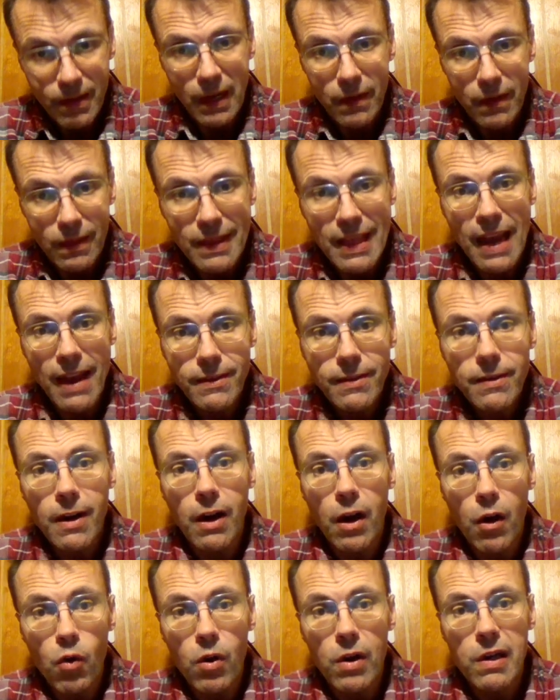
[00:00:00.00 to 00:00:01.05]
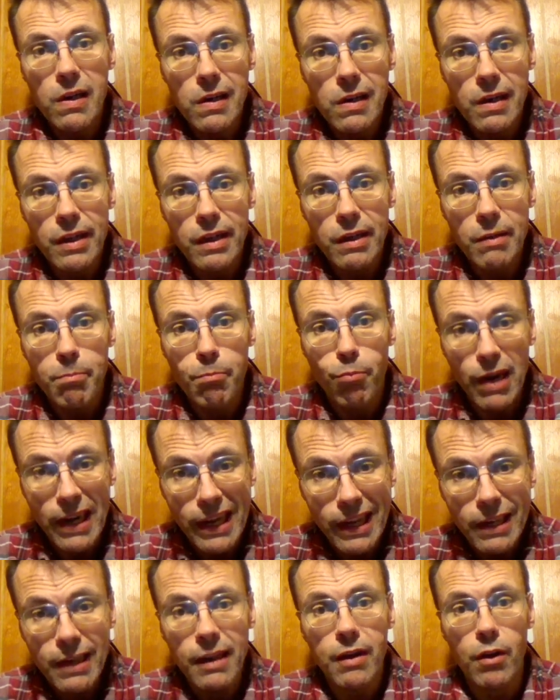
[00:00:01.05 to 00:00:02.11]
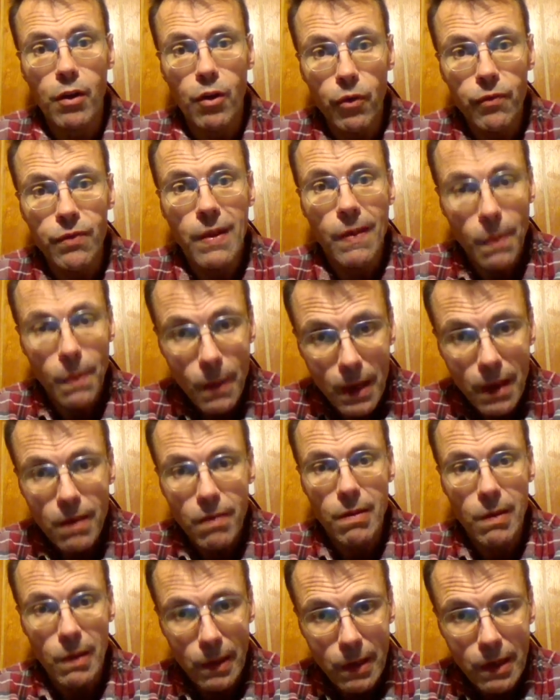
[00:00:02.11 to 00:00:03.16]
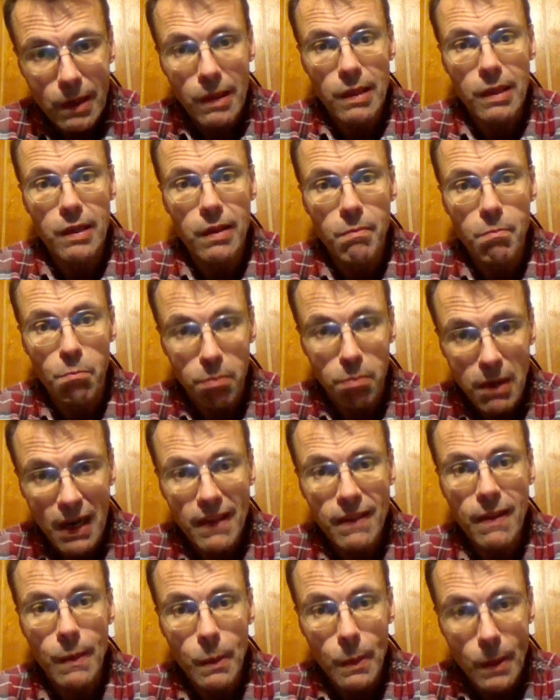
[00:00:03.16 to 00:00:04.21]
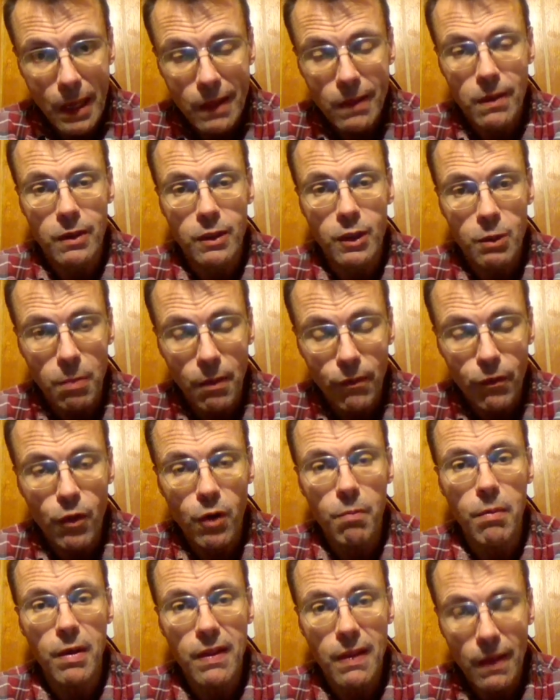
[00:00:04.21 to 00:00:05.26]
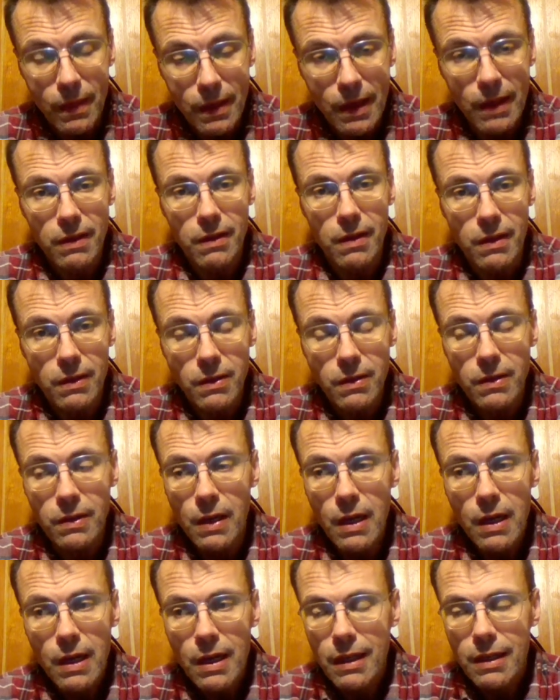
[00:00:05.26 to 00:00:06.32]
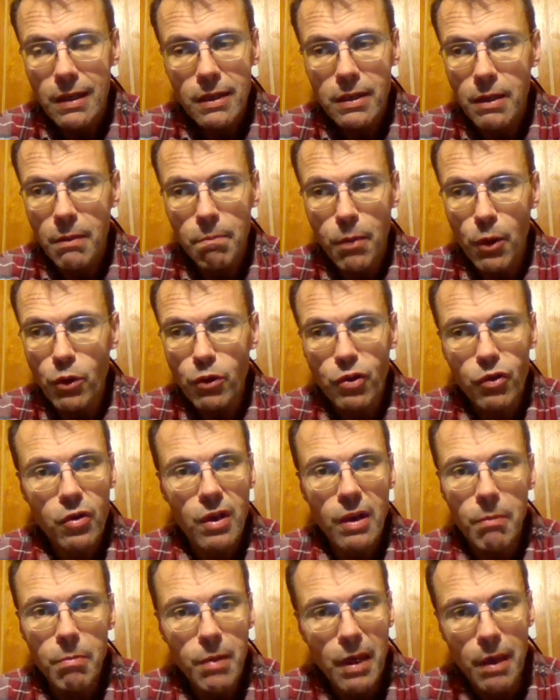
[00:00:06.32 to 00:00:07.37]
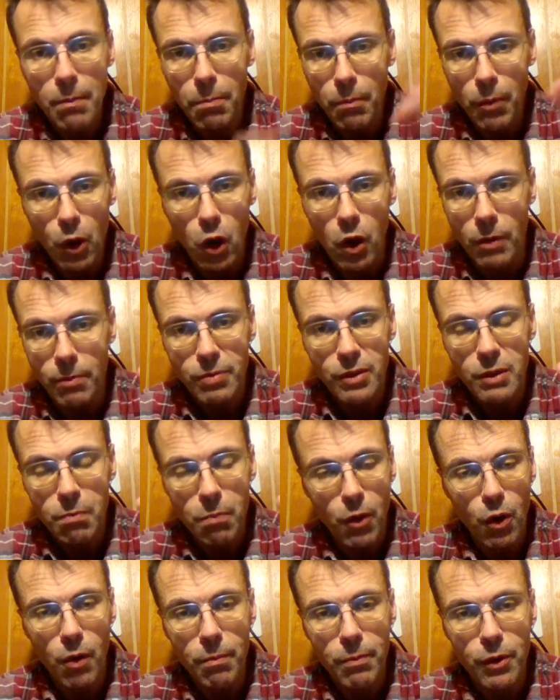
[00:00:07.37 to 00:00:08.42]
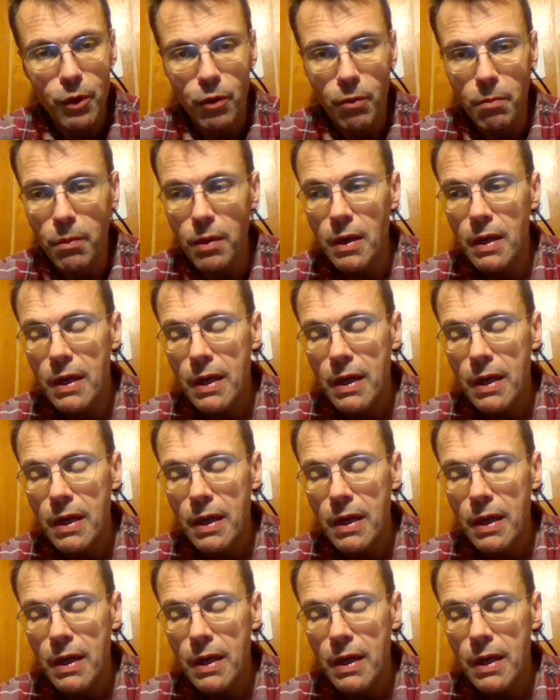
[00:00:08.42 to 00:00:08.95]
That's how early breaking of the teeth, literally by the dentist, performed by the dentist, is supposed to give me a plombium,